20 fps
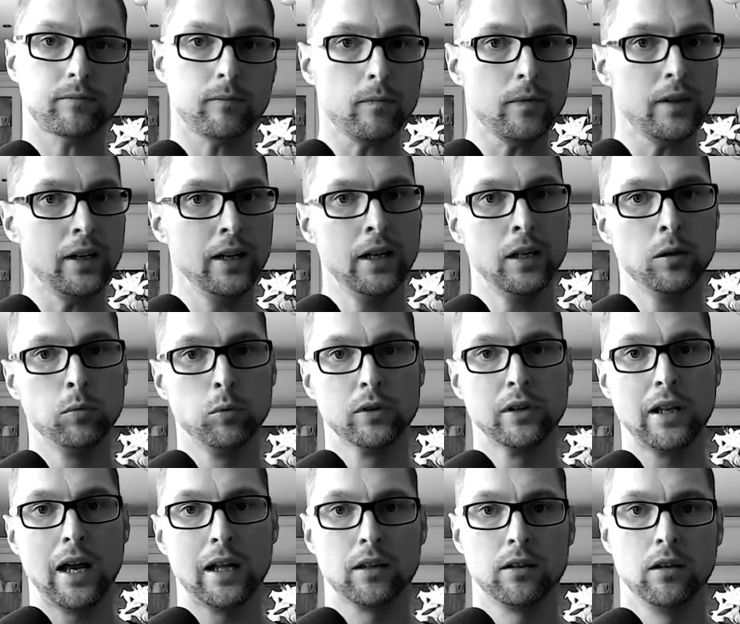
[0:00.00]
It would
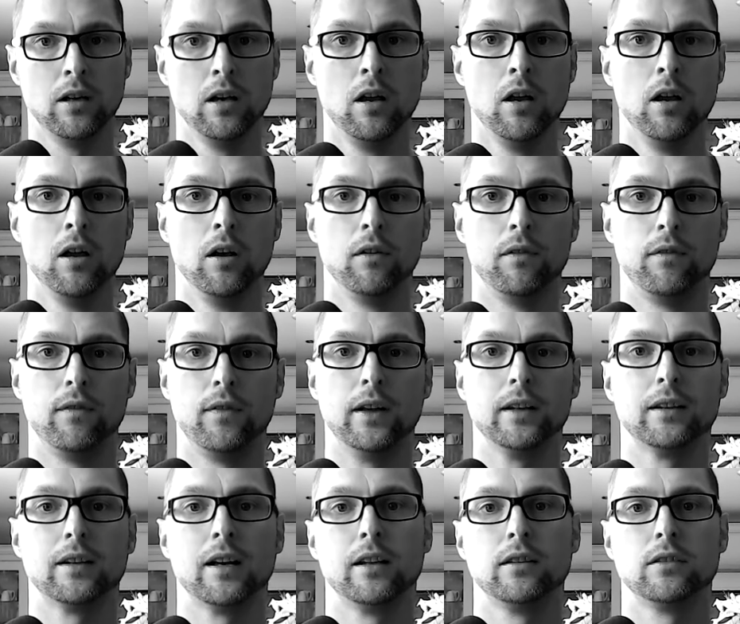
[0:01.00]
not
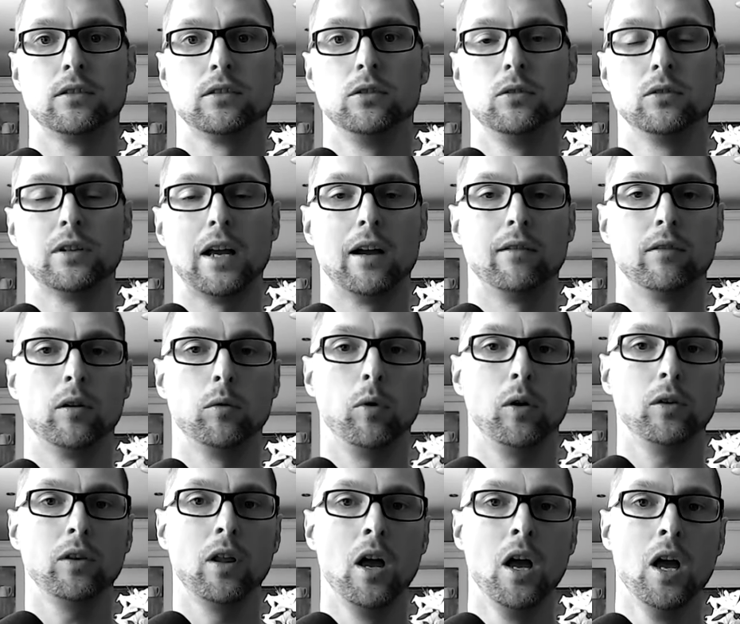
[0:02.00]
fit and suit
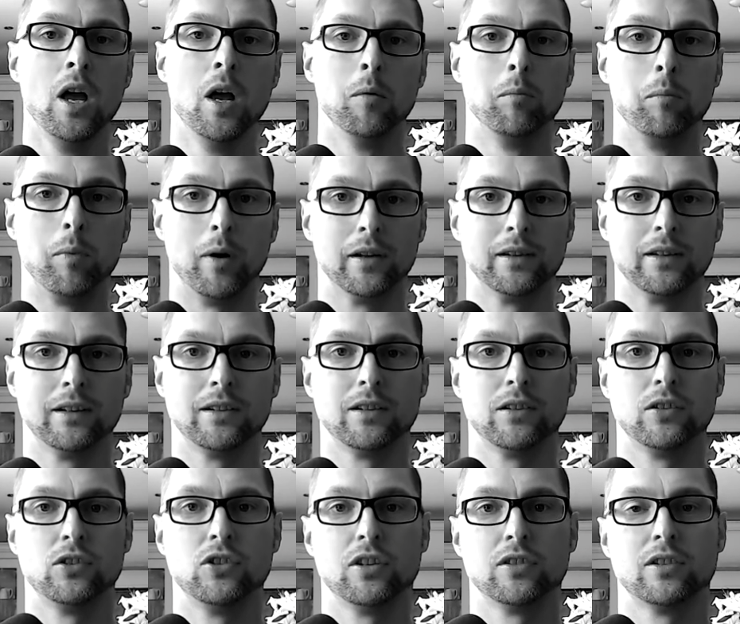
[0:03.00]
everyone, but this is
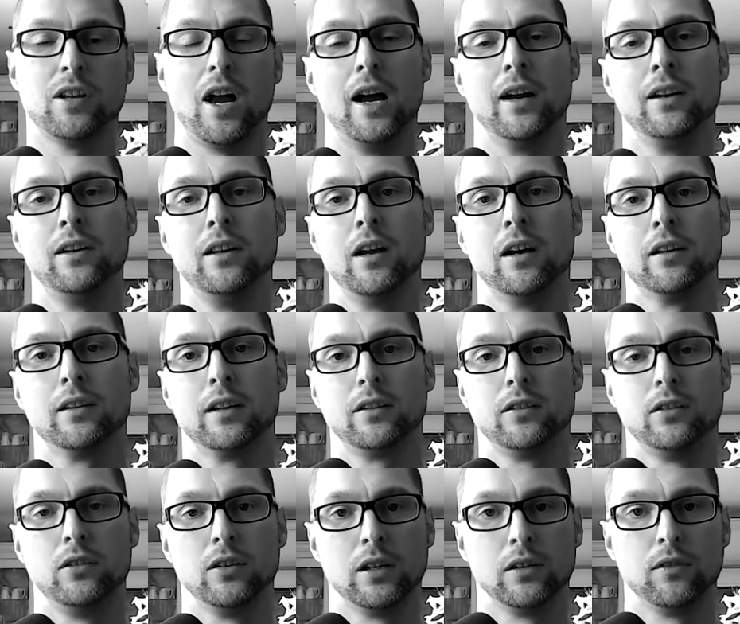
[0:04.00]
just the idea
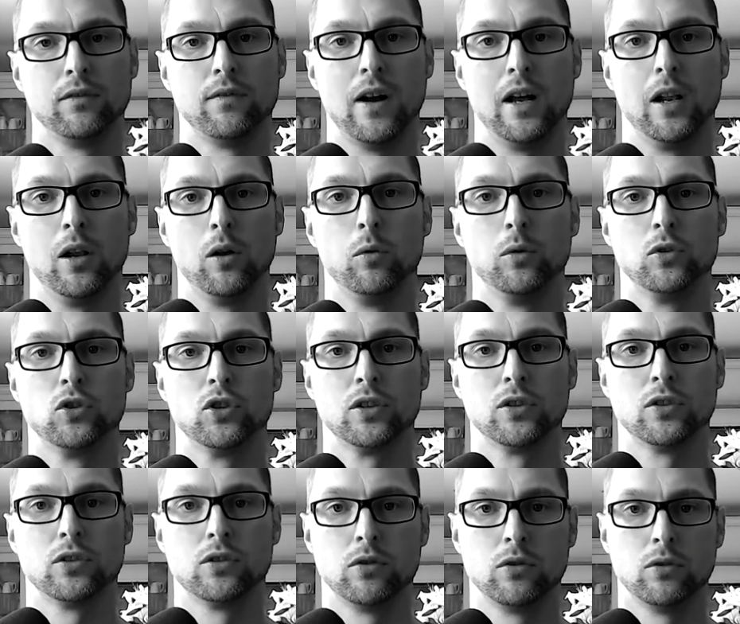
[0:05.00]
that you can follow
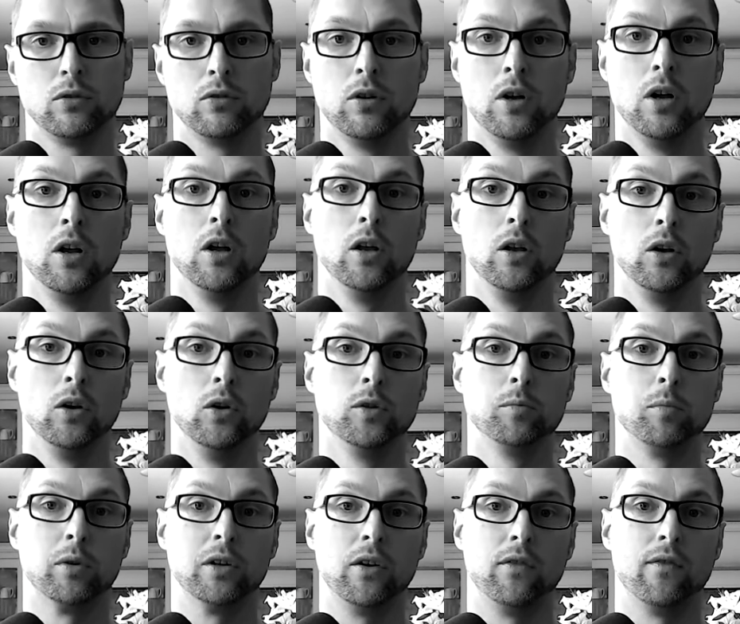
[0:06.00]
just to lose
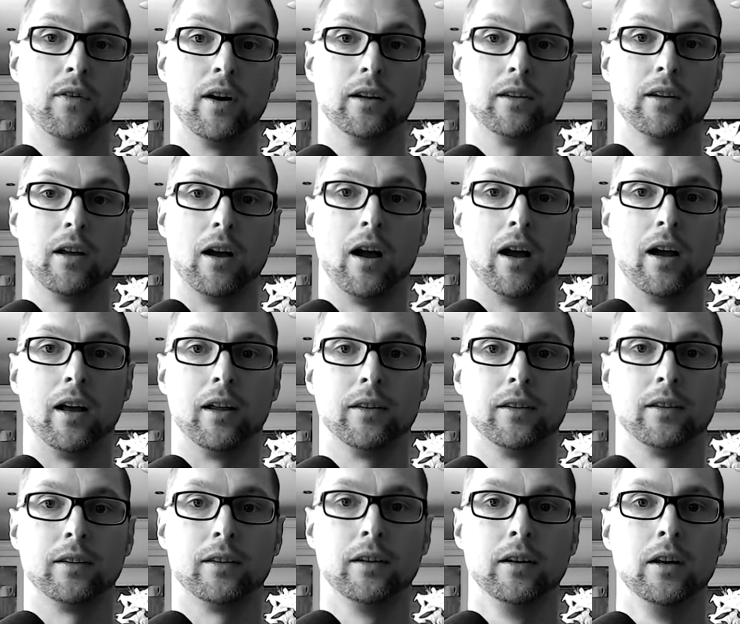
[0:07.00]
body fat. And
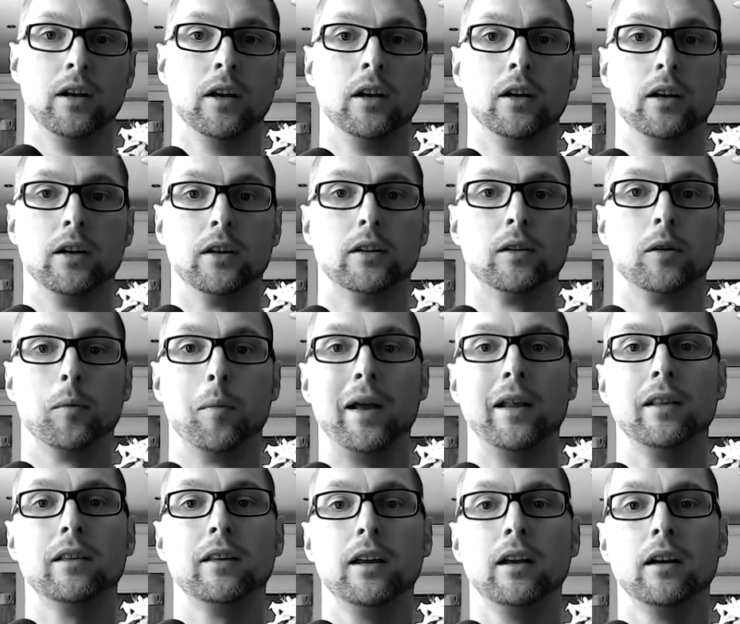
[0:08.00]
the
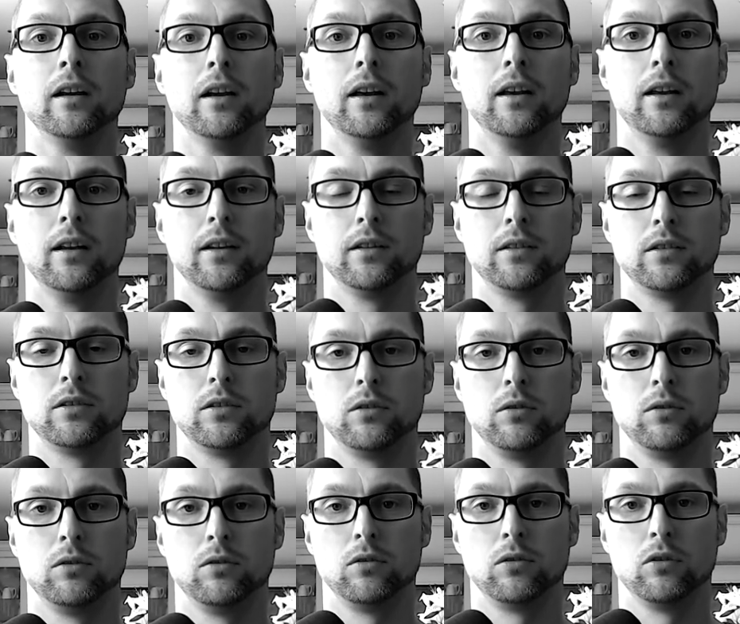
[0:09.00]
main thing is
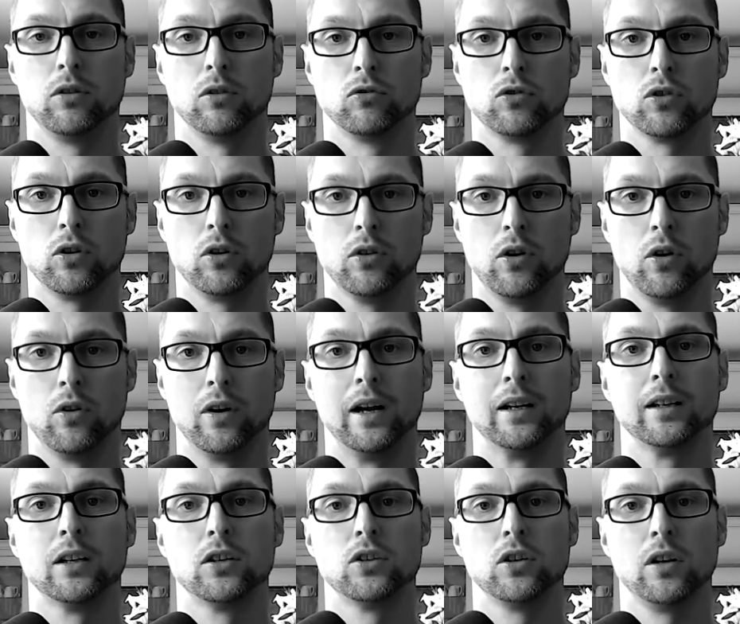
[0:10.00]
to control your
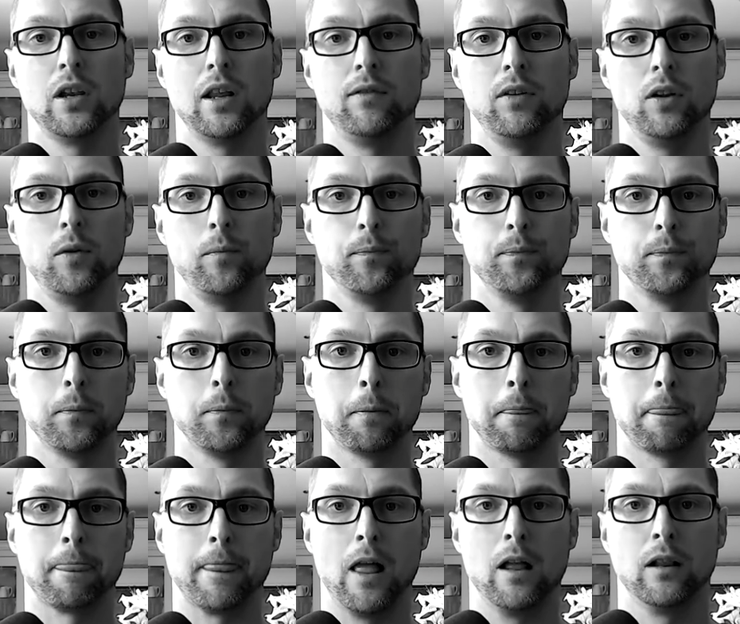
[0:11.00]
energy level
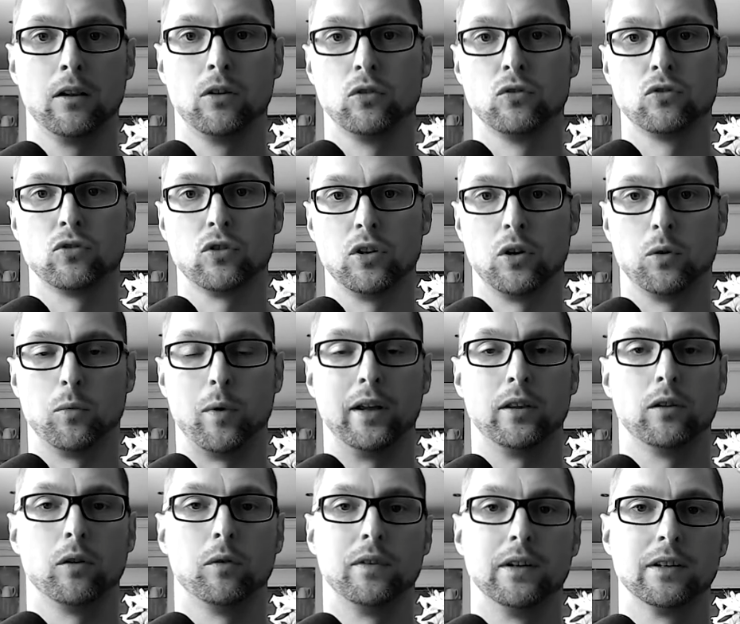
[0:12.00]
and control your weight,
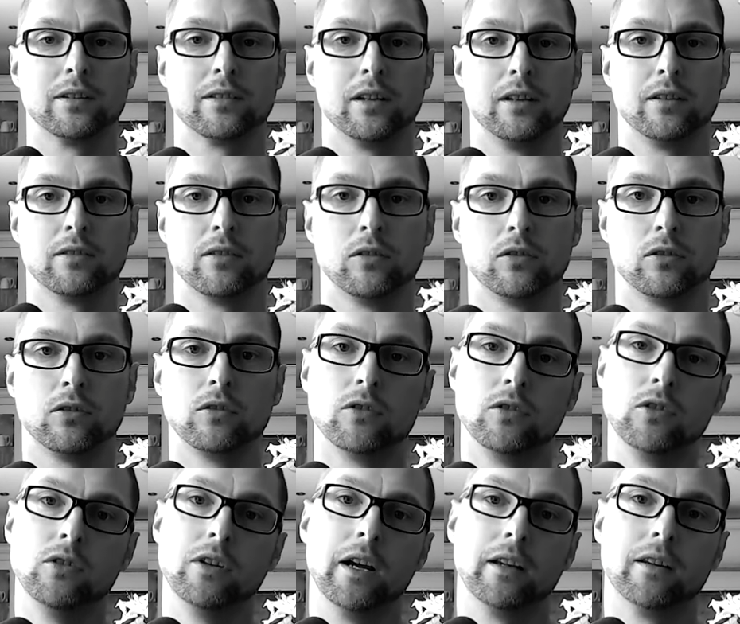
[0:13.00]
obviously. So
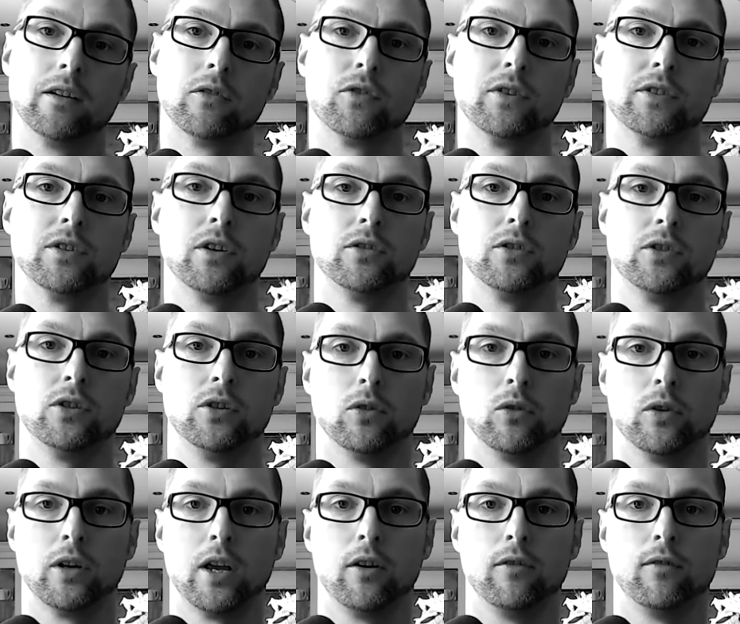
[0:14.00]
you get the results you're
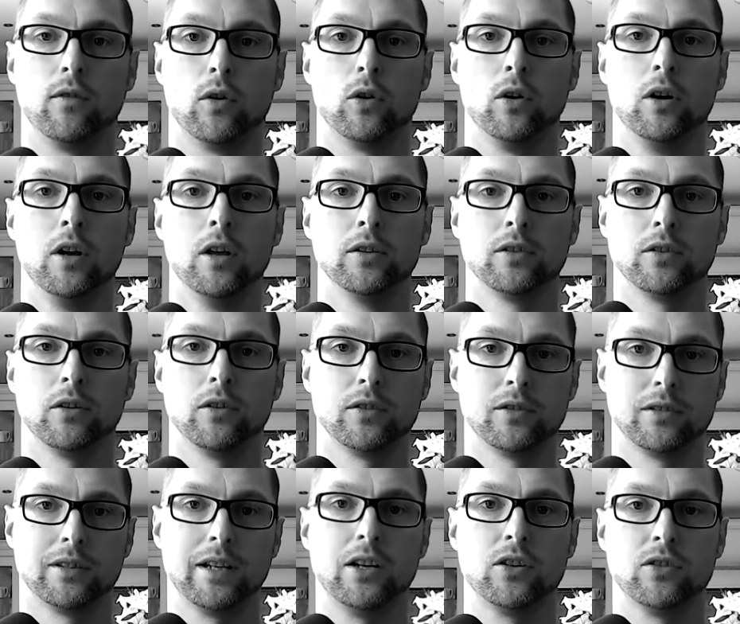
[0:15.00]
looking for. So,
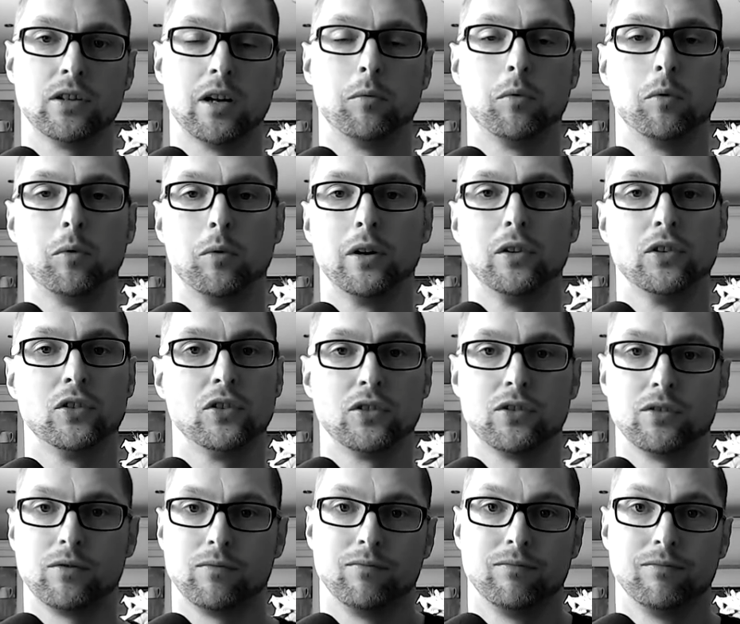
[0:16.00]
stage number one,
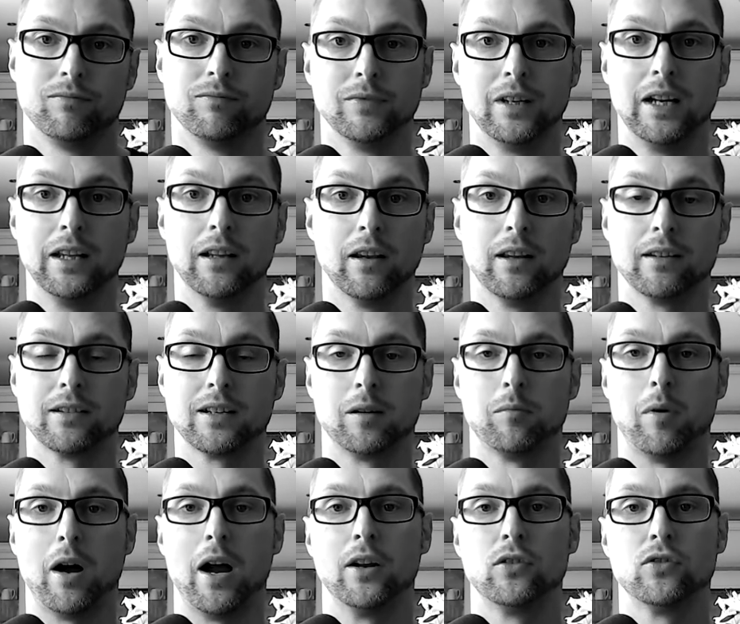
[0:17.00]
just eat less
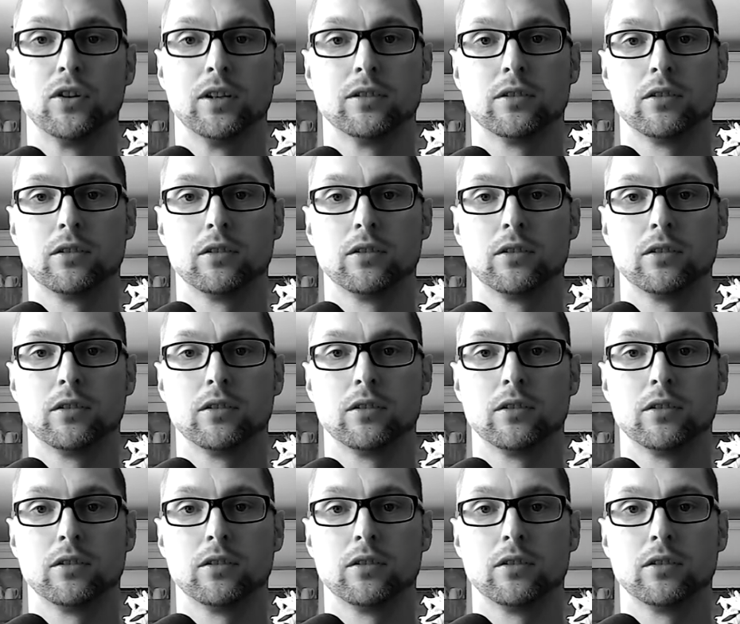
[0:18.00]
carbohydrates.